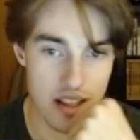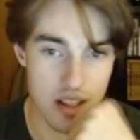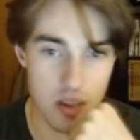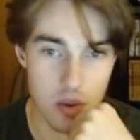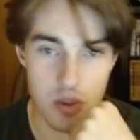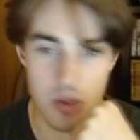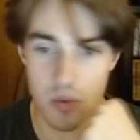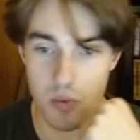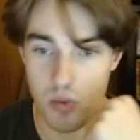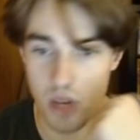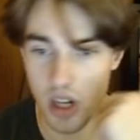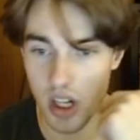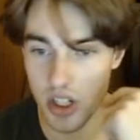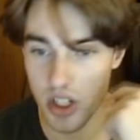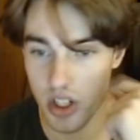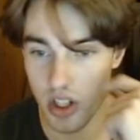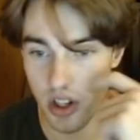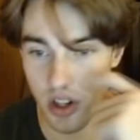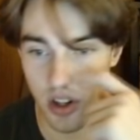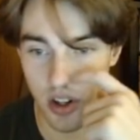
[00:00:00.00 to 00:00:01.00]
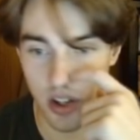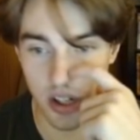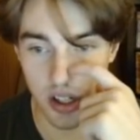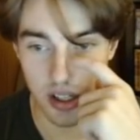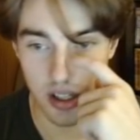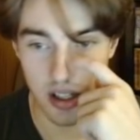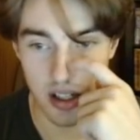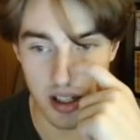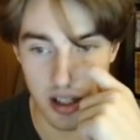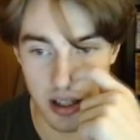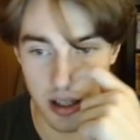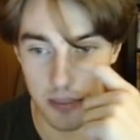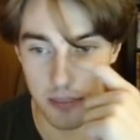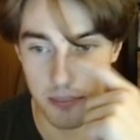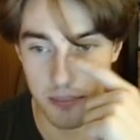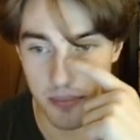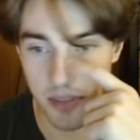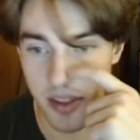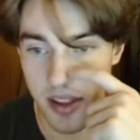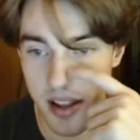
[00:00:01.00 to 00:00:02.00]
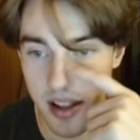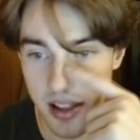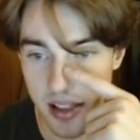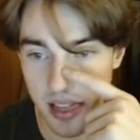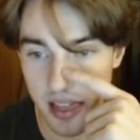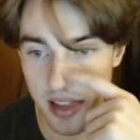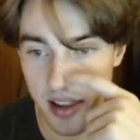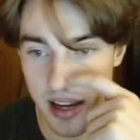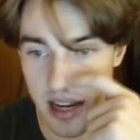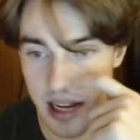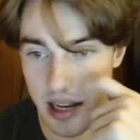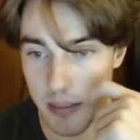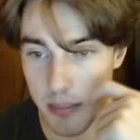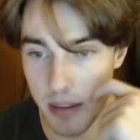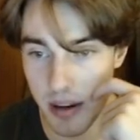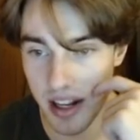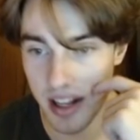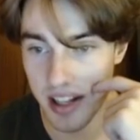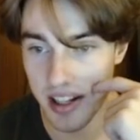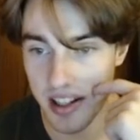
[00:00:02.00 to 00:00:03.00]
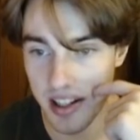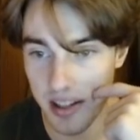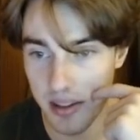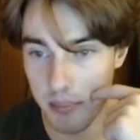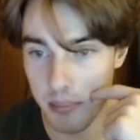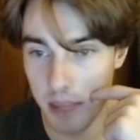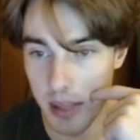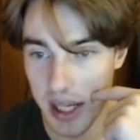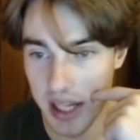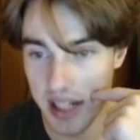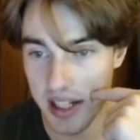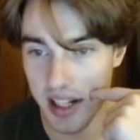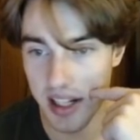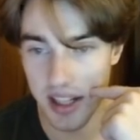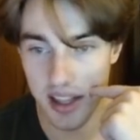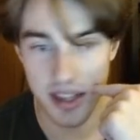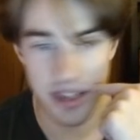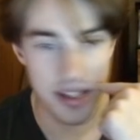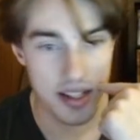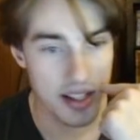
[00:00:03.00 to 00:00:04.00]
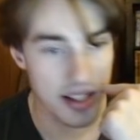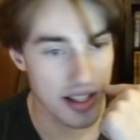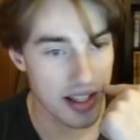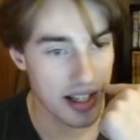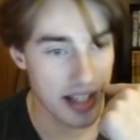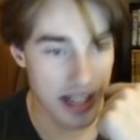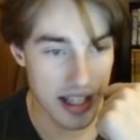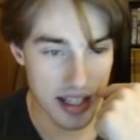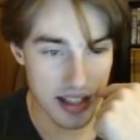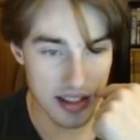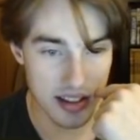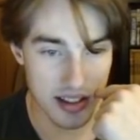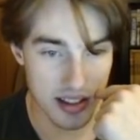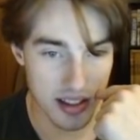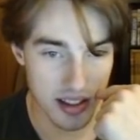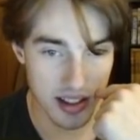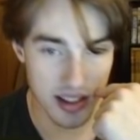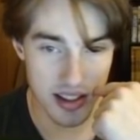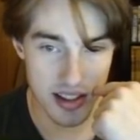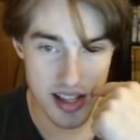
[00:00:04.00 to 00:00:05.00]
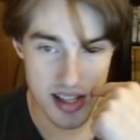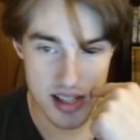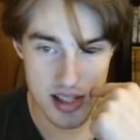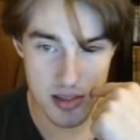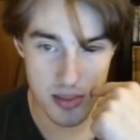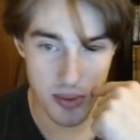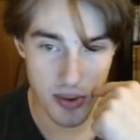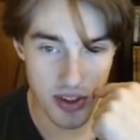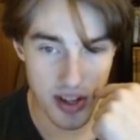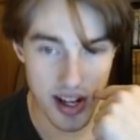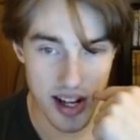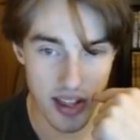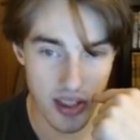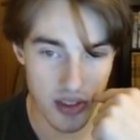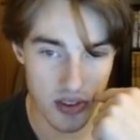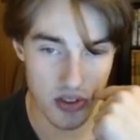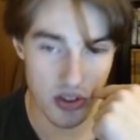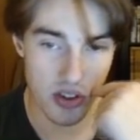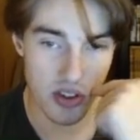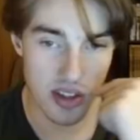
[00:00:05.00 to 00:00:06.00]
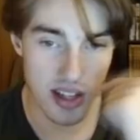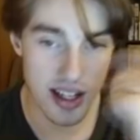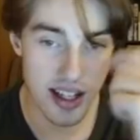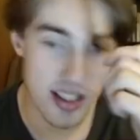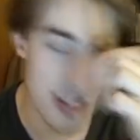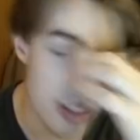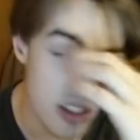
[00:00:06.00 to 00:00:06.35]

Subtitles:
this was Russia on Lake Baikal, and this is what the islands look like.